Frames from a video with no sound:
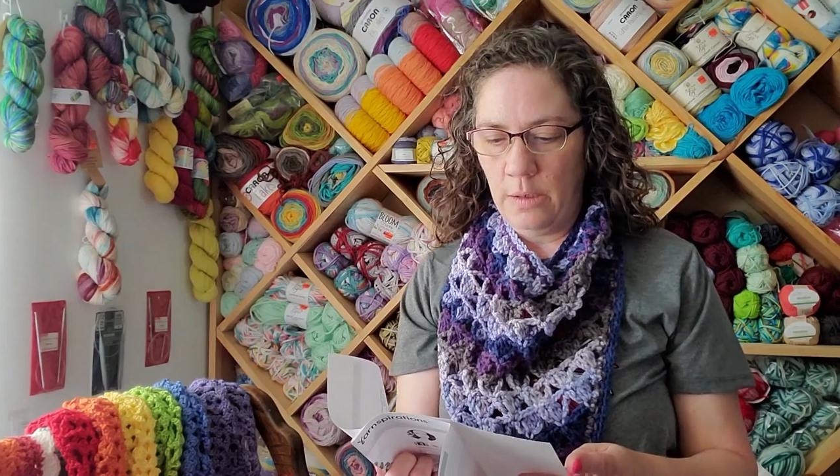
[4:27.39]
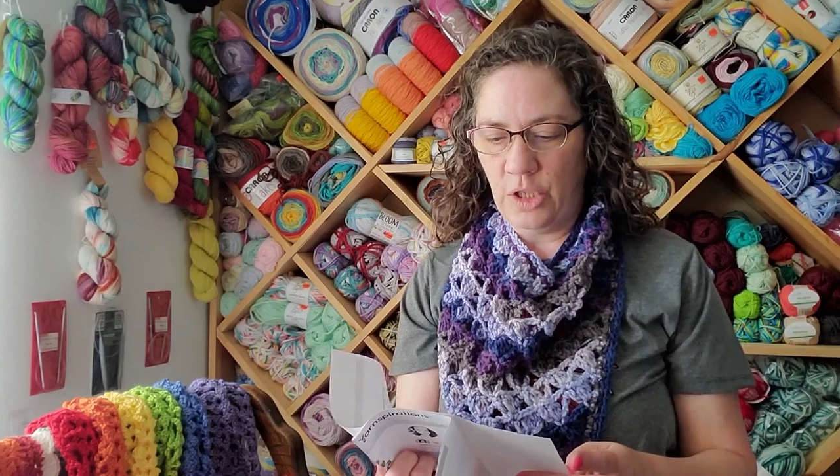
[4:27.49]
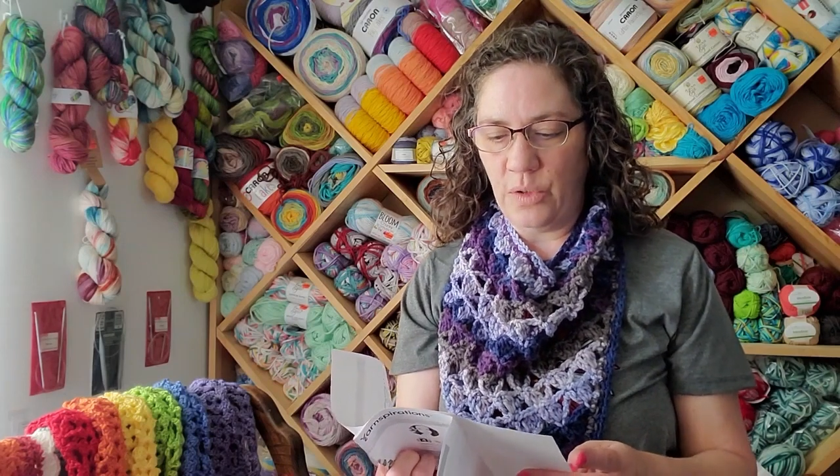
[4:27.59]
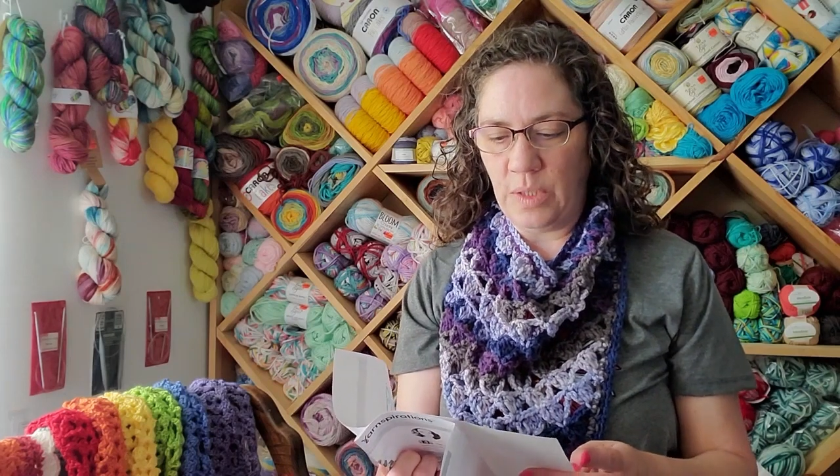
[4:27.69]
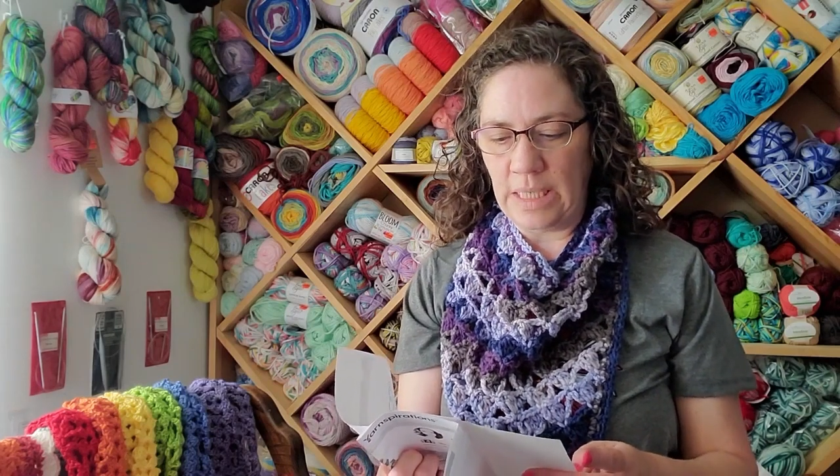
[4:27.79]

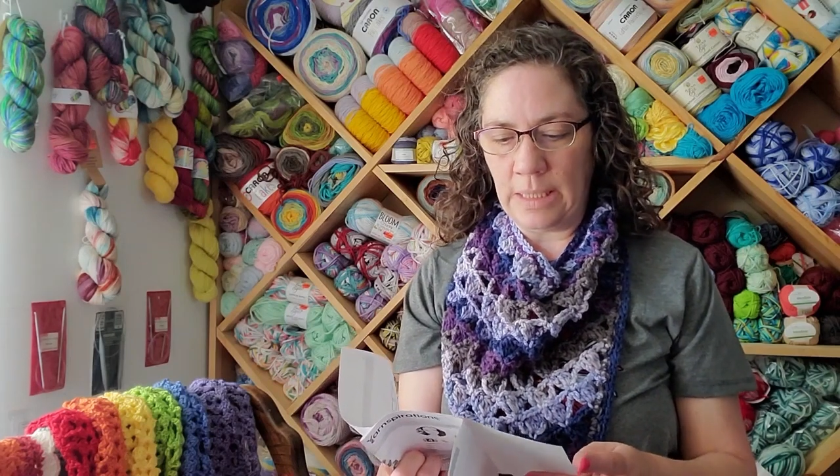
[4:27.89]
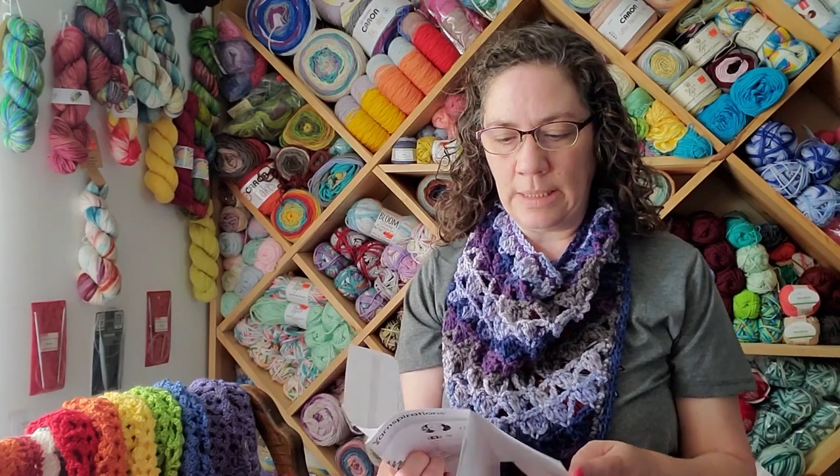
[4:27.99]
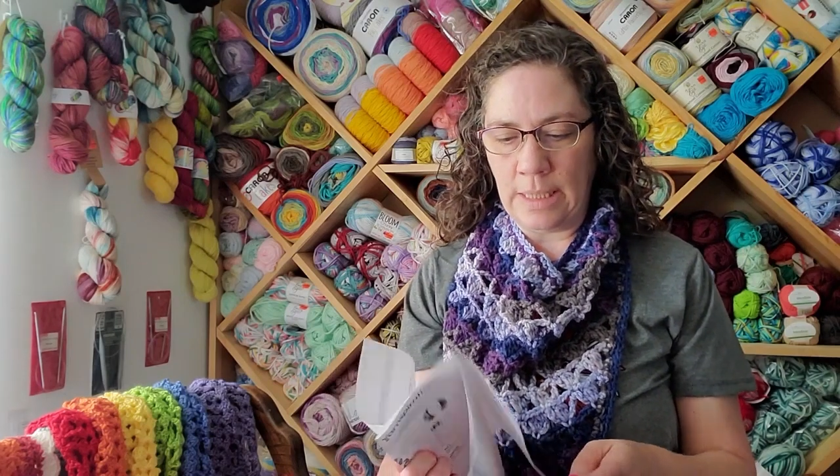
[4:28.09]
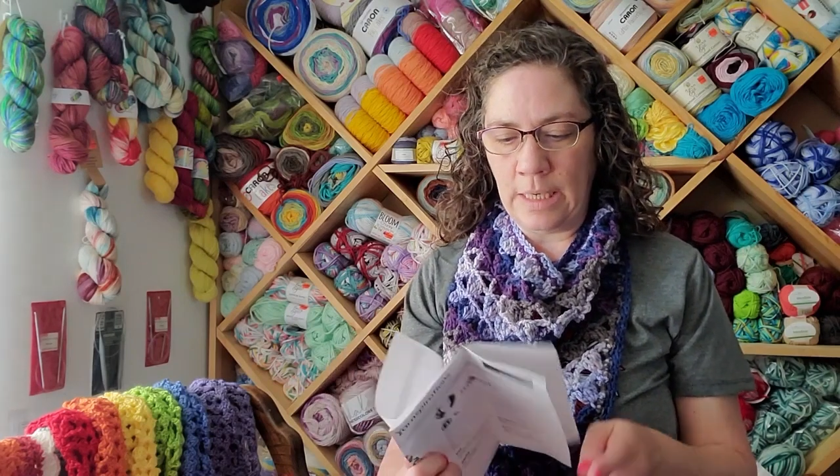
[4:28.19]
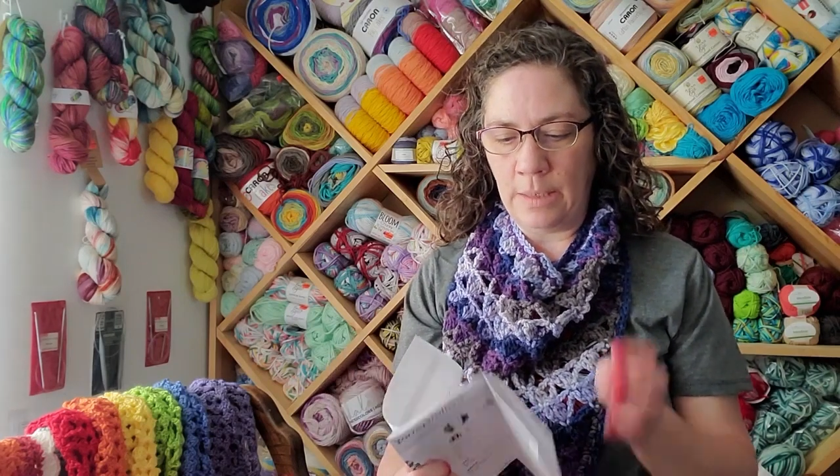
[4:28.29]
do
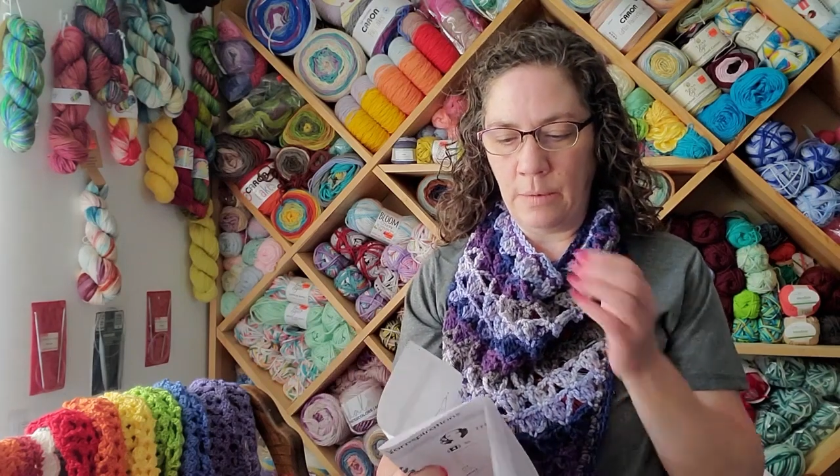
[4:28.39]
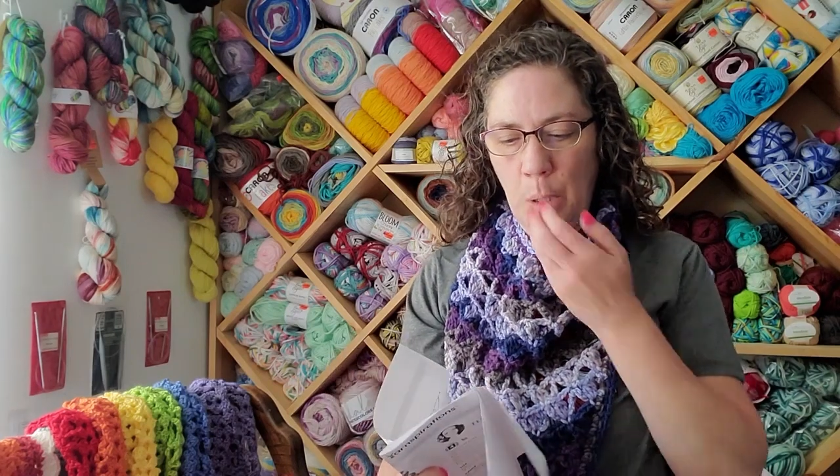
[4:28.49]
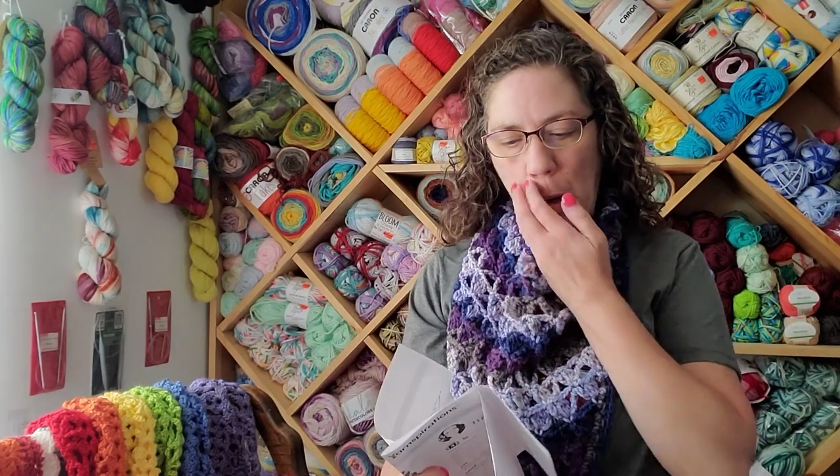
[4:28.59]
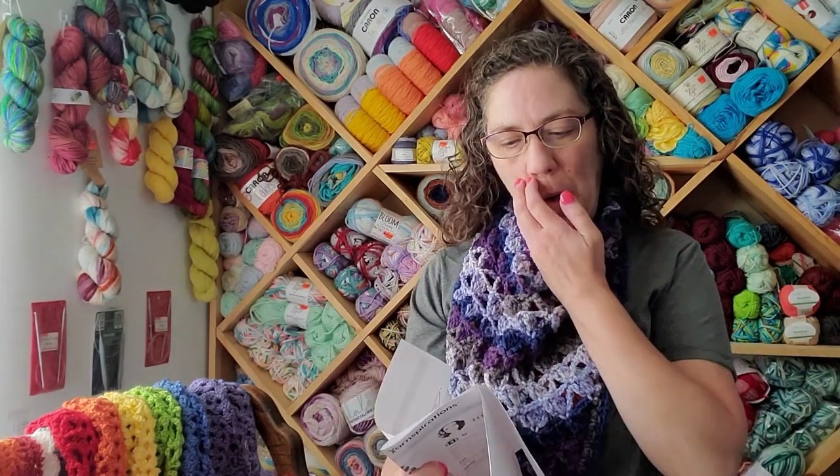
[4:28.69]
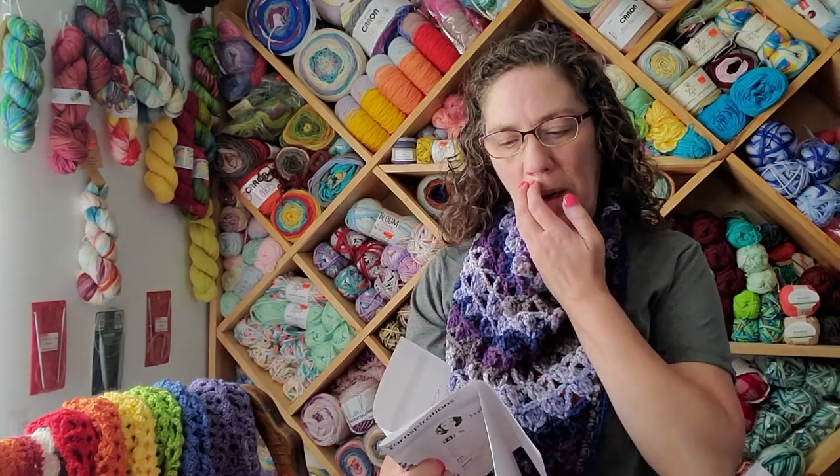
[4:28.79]
16,
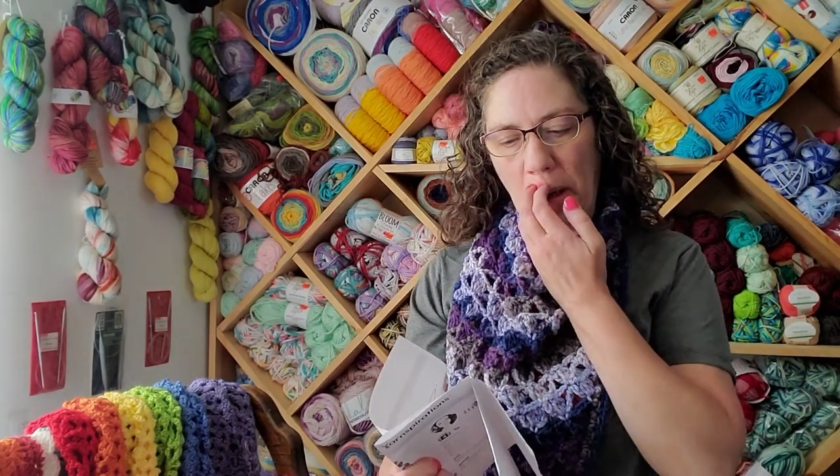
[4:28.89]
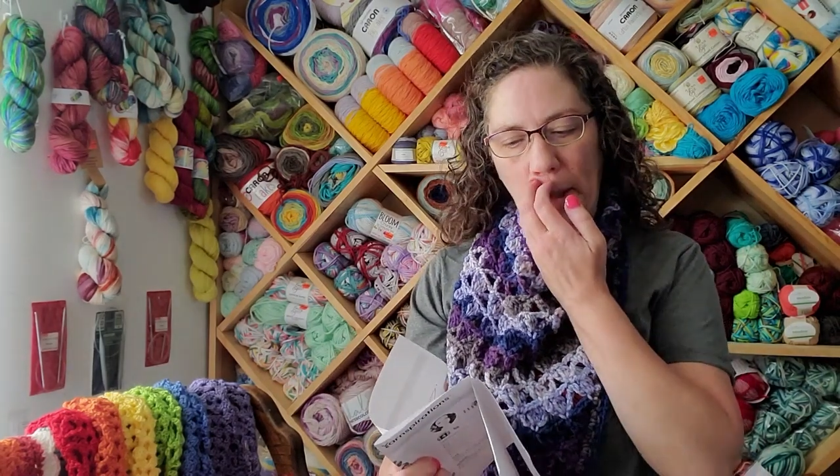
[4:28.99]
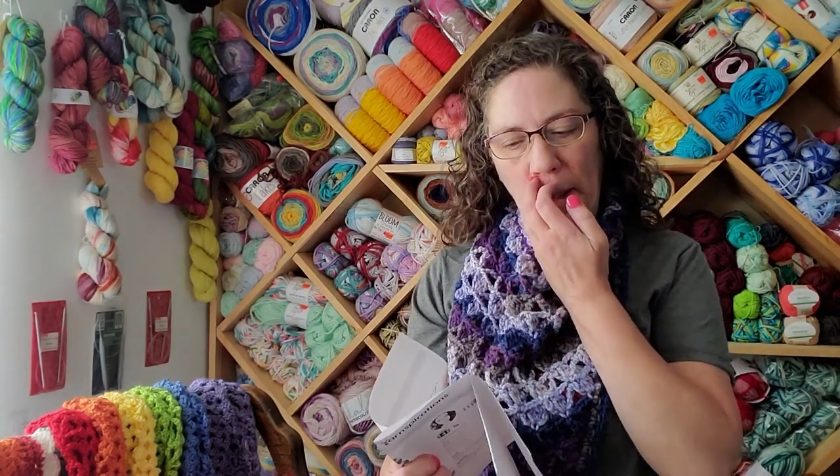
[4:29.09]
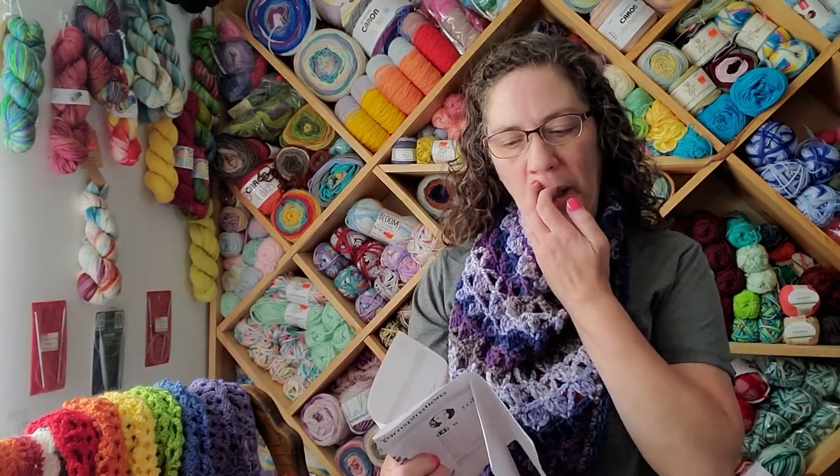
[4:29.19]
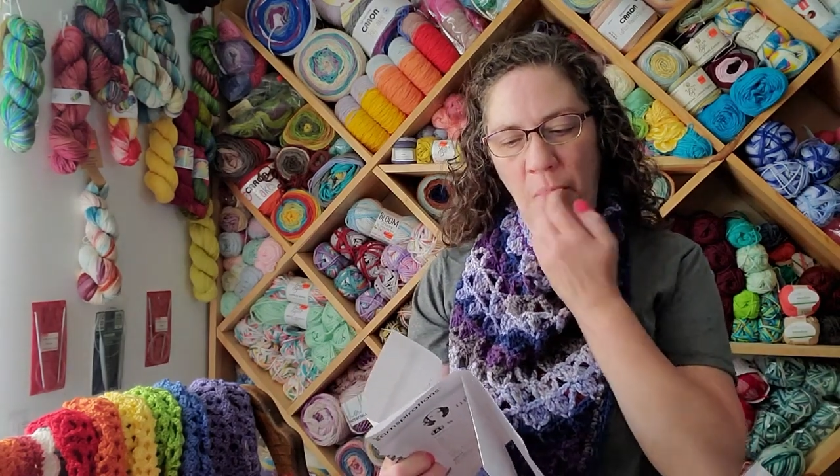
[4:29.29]

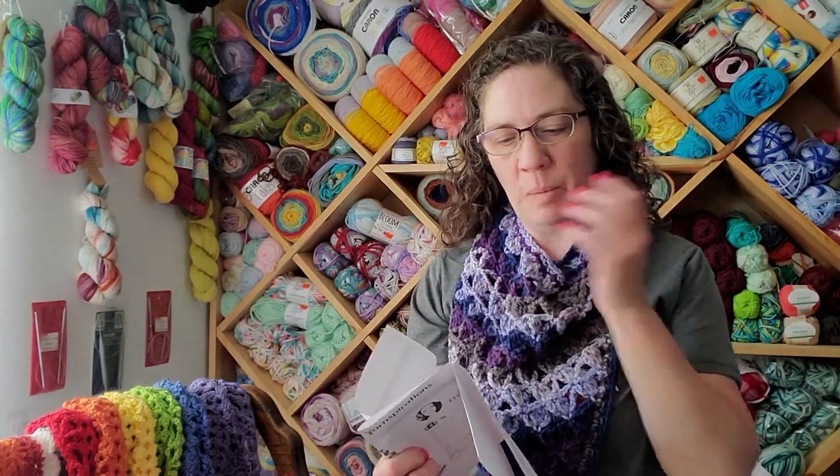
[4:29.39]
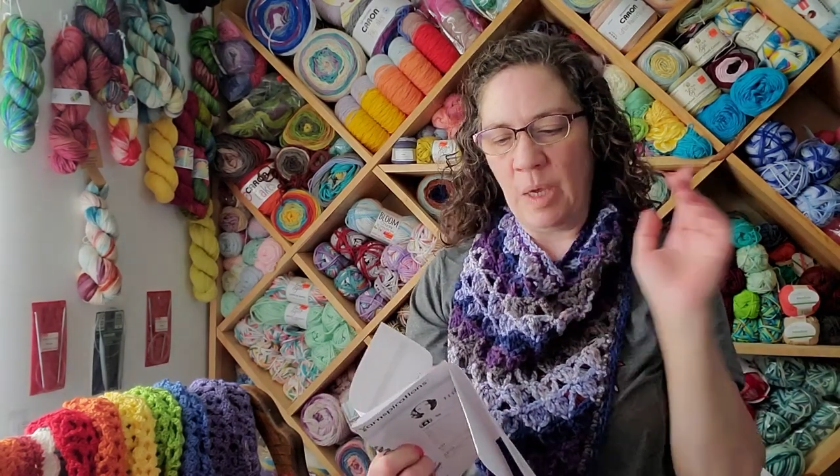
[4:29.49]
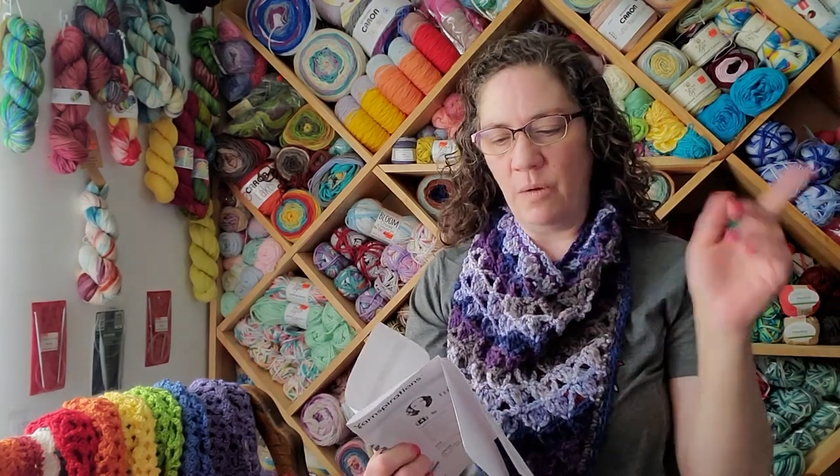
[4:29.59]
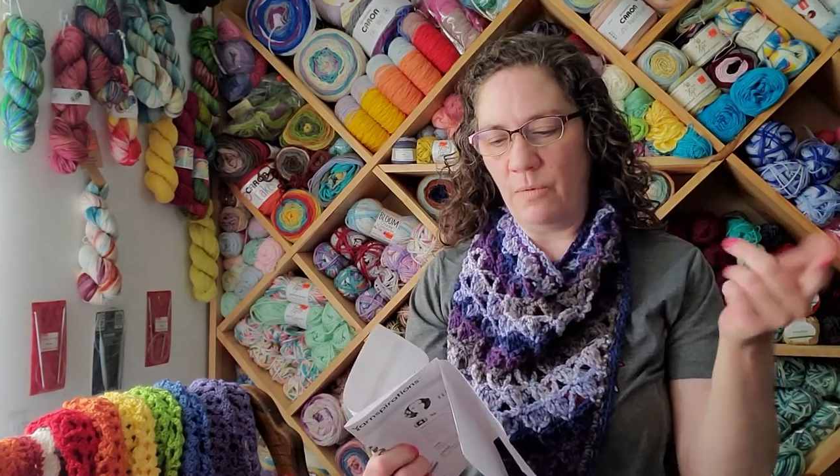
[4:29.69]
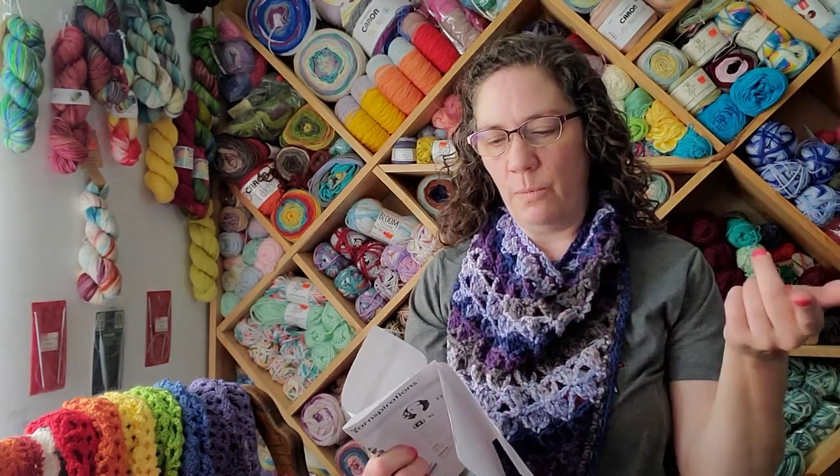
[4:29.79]
you repeat